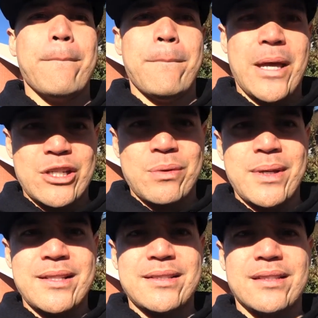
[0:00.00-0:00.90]

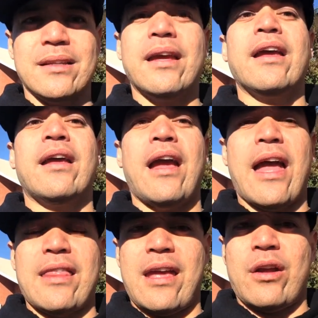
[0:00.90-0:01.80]
measurements
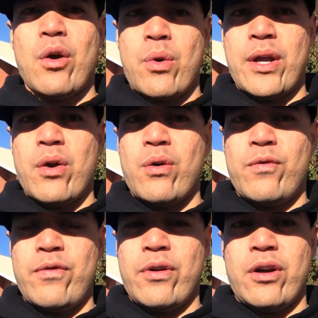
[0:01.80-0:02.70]
and then going
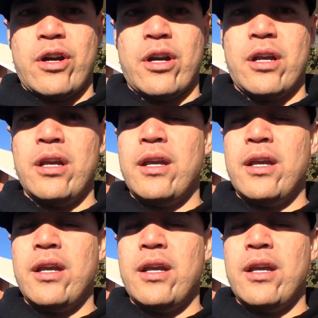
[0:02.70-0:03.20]
over